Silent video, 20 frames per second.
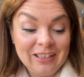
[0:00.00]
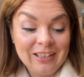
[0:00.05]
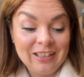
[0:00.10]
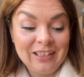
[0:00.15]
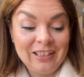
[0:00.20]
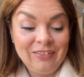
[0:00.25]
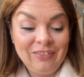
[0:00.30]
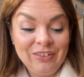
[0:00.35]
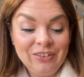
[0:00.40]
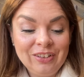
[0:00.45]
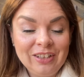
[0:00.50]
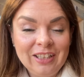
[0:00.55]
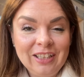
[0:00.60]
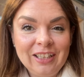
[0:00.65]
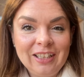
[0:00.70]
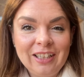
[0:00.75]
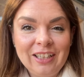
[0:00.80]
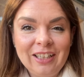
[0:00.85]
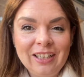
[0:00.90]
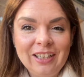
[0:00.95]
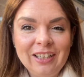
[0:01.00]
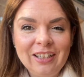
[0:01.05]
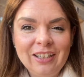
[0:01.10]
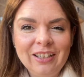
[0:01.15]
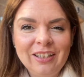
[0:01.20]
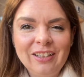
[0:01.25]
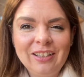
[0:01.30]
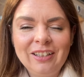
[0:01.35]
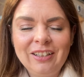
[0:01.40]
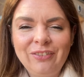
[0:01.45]
If you're thinking
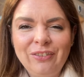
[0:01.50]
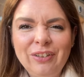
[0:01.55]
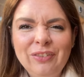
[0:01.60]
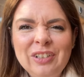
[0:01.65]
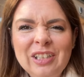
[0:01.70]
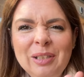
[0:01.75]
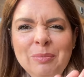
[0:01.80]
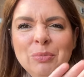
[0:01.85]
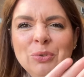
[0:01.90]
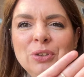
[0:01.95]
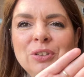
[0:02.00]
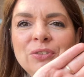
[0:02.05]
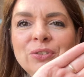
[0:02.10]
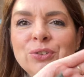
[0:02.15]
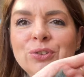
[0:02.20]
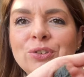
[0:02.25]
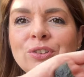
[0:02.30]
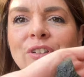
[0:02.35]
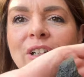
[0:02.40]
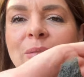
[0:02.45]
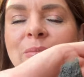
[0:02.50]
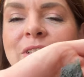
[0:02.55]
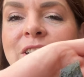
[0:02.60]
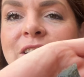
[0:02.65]
15.4 grams,